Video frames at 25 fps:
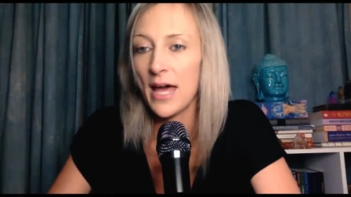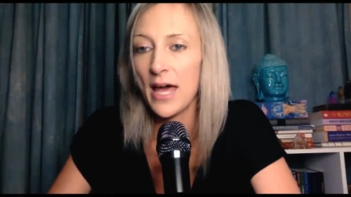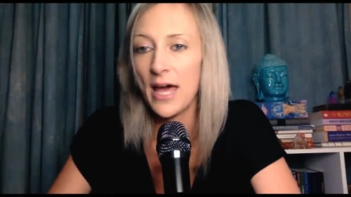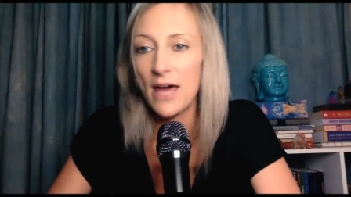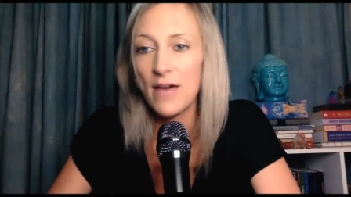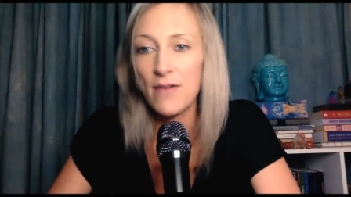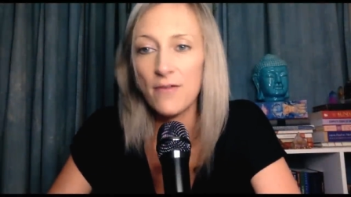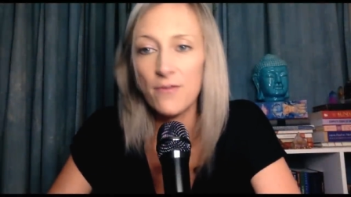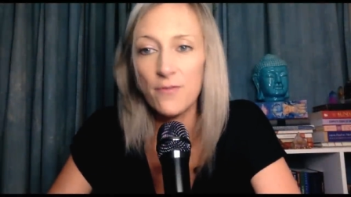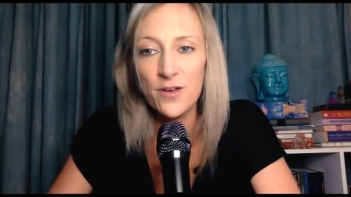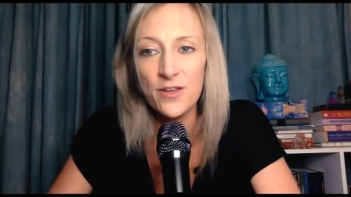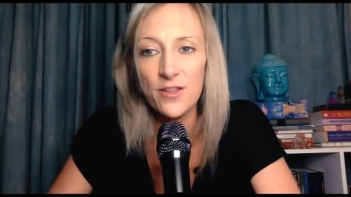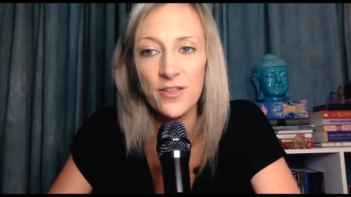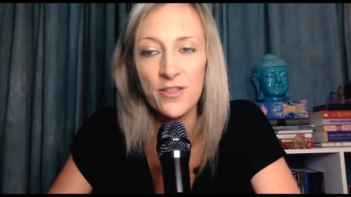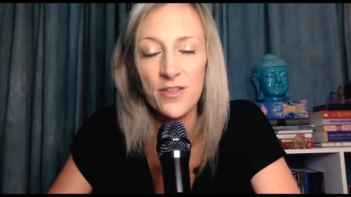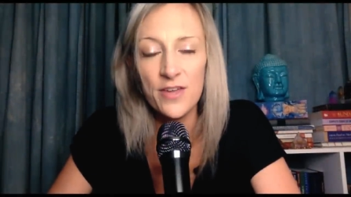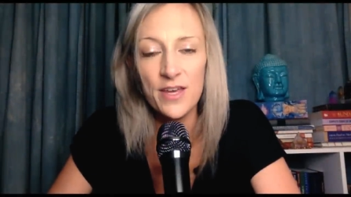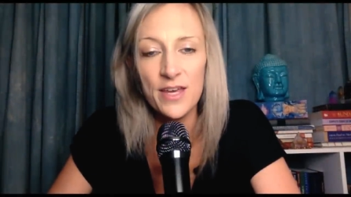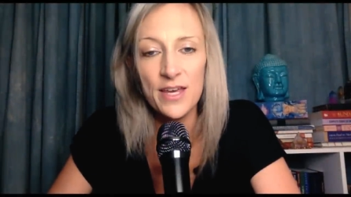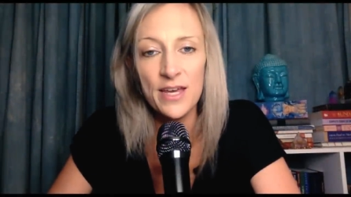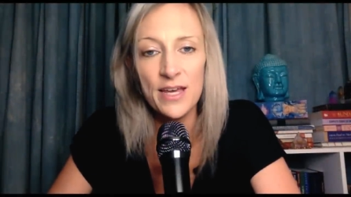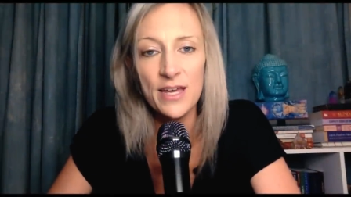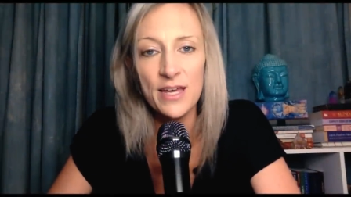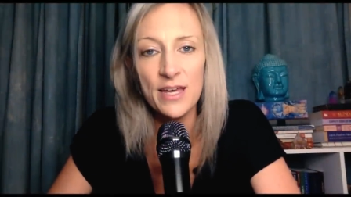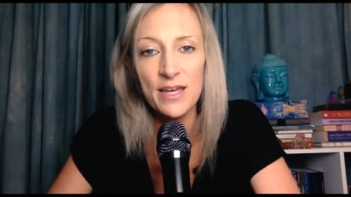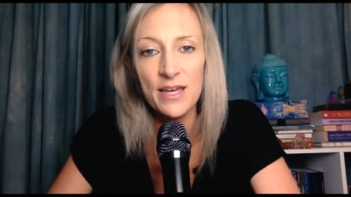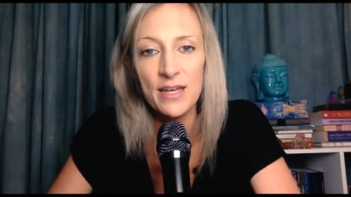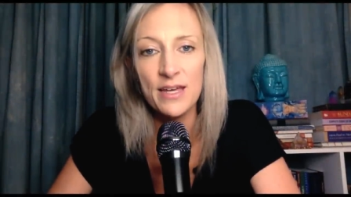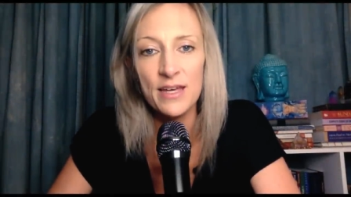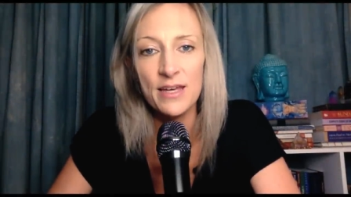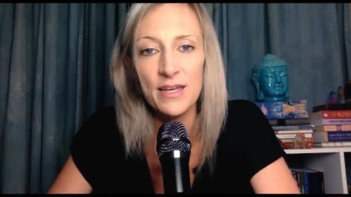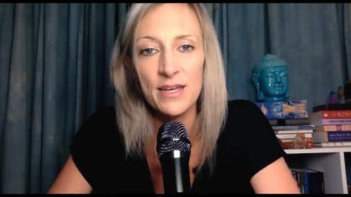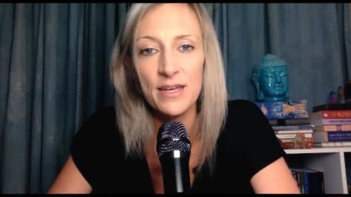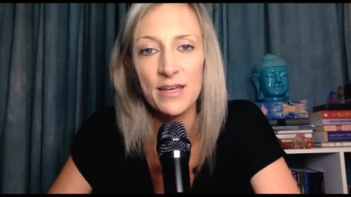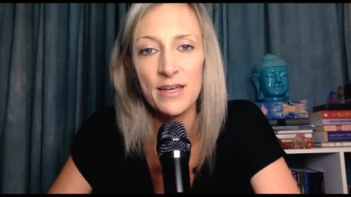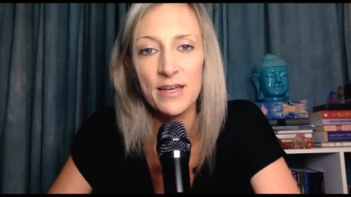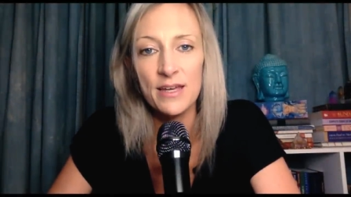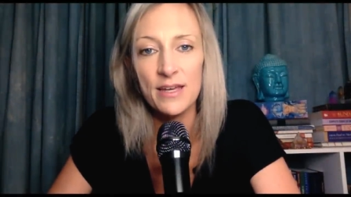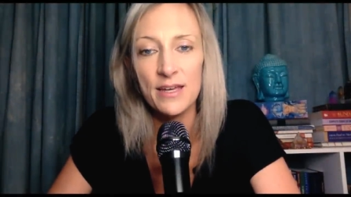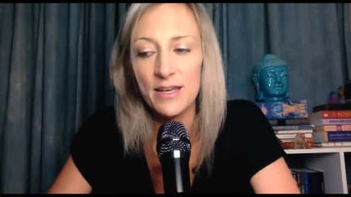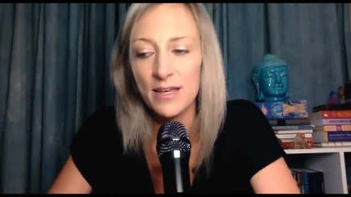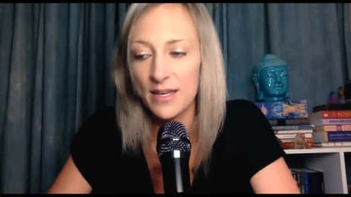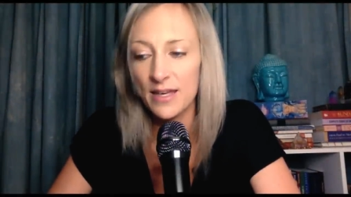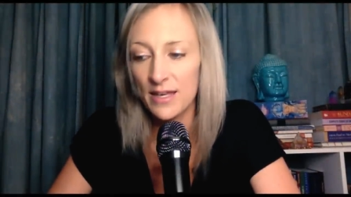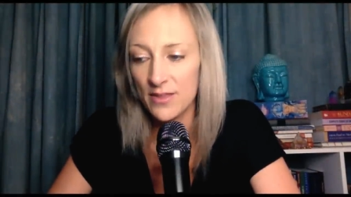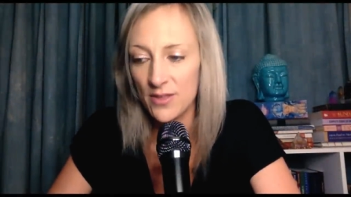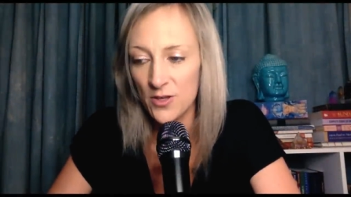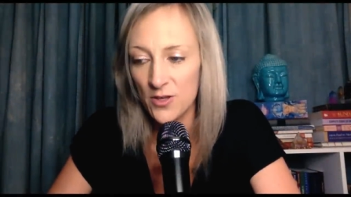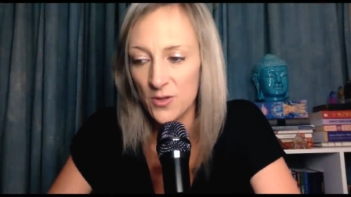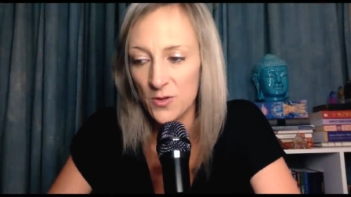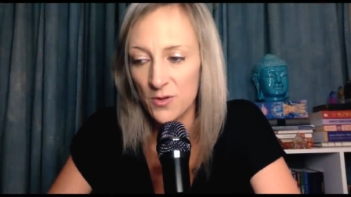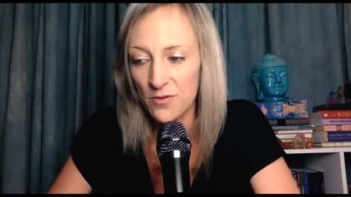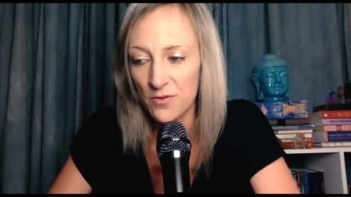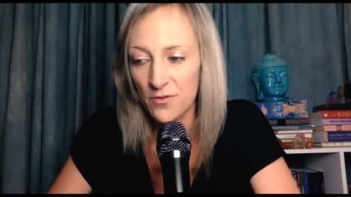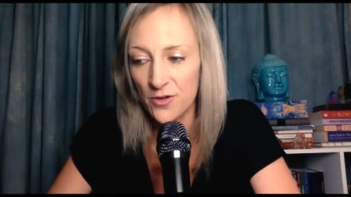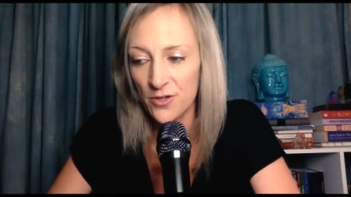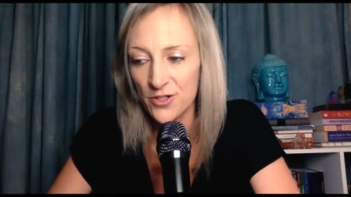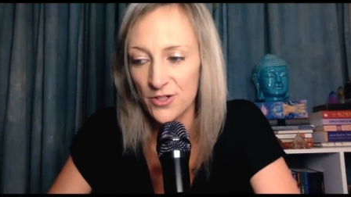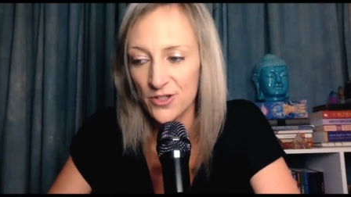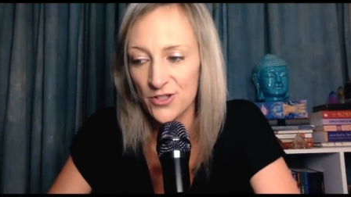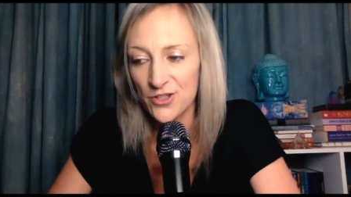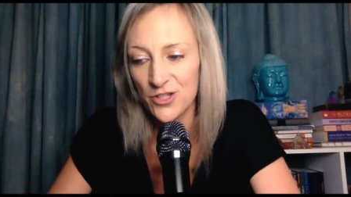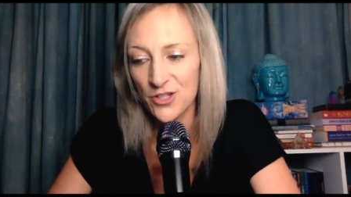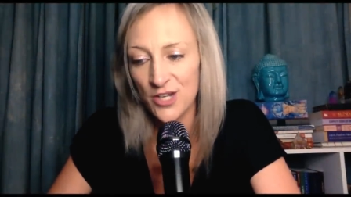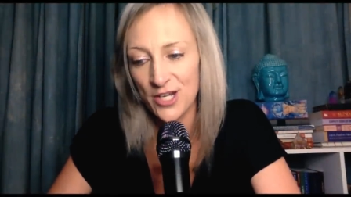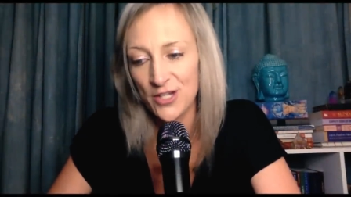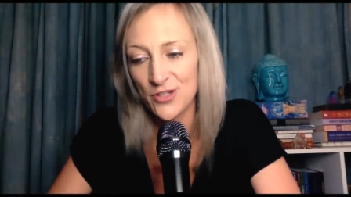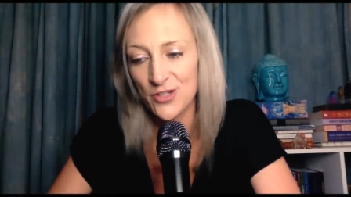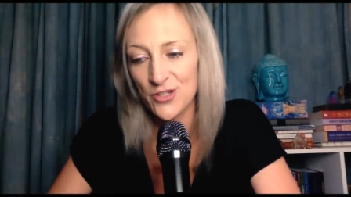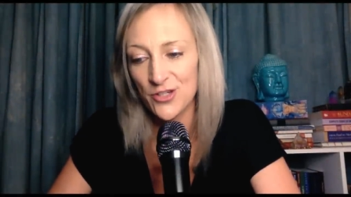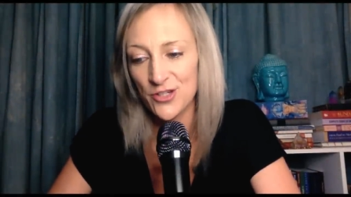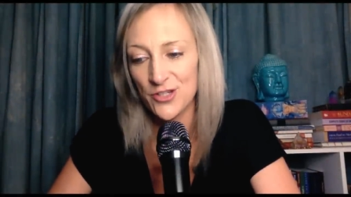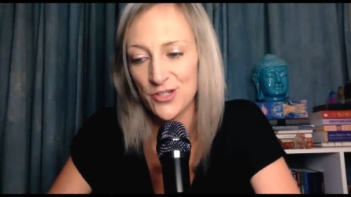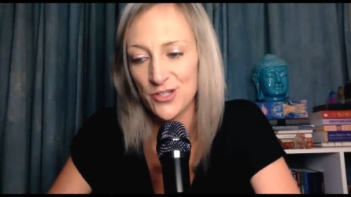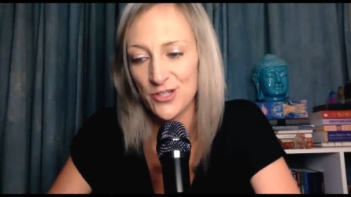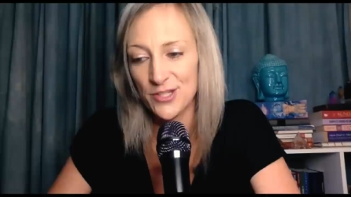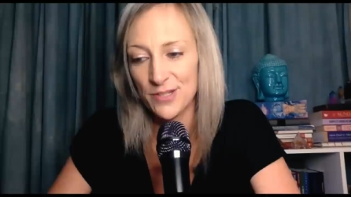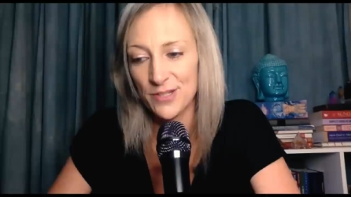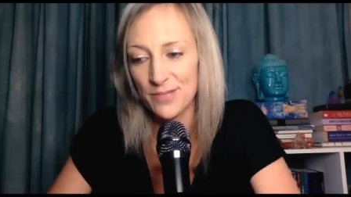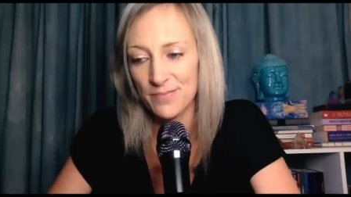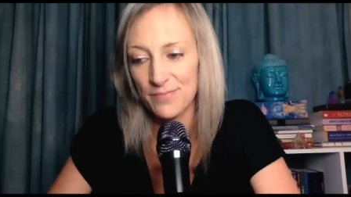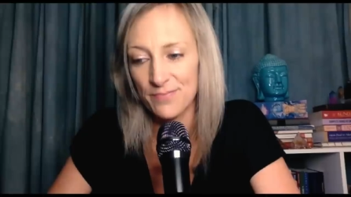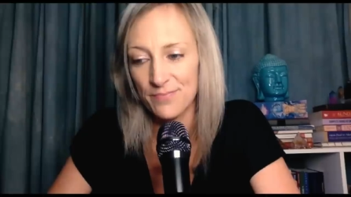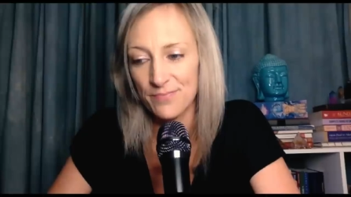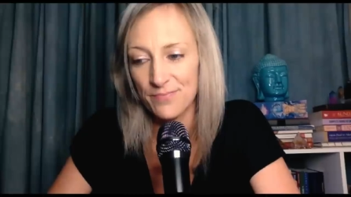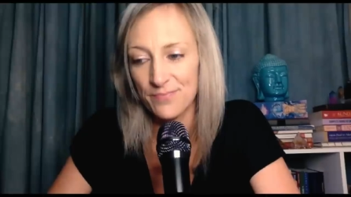Everything in the universe changes.